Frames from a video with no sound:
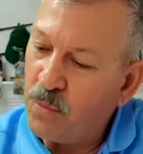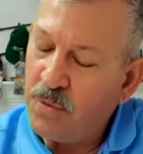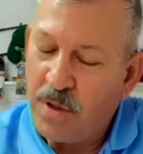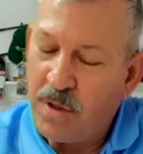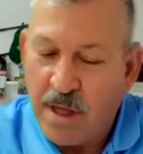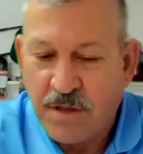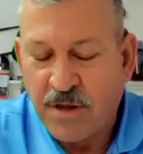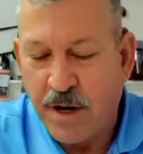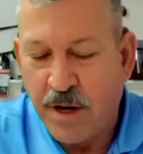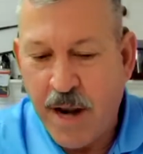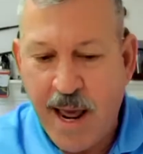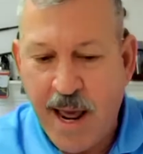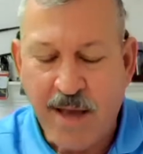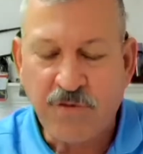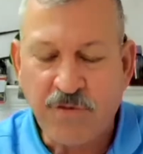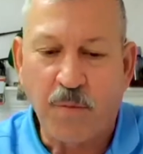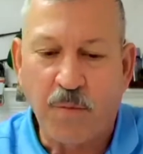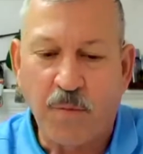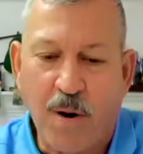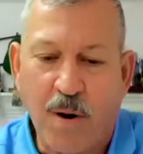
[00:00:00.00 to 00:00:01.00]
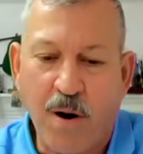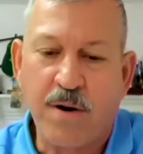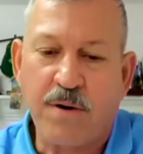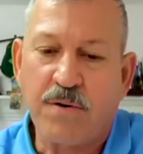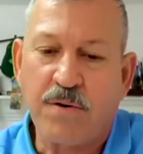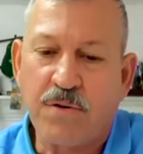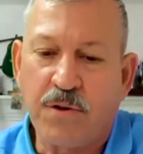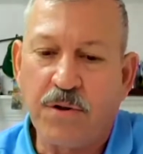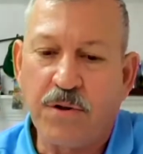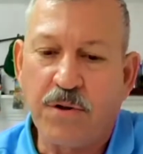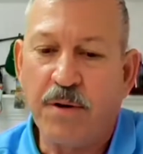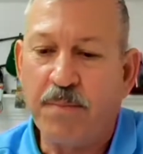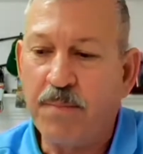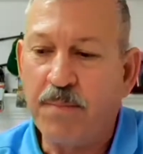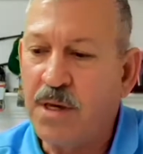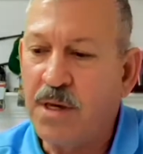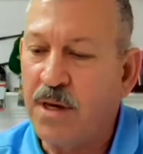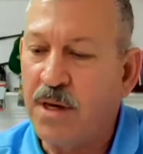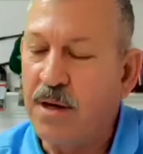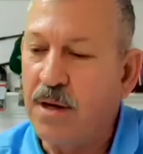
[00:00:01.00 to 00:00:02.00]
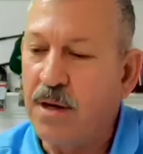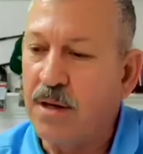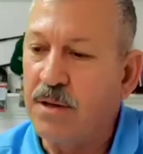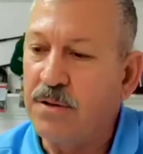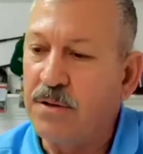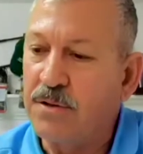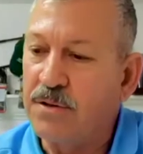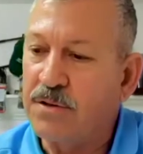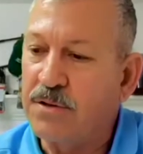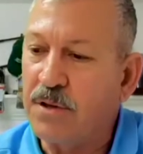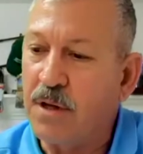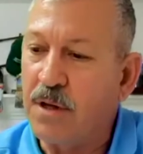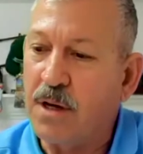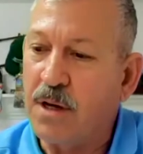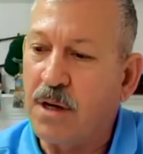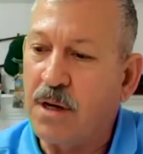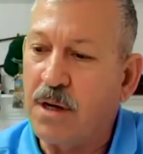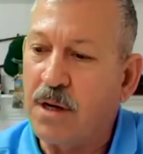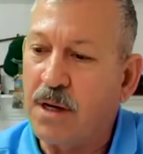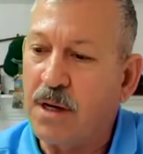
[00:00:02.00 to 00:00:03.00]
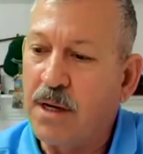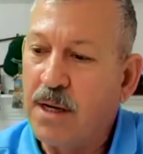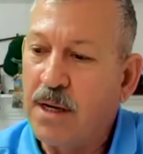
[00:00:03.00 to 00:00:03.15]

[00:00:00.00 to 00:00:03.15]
It's a natural partnership because the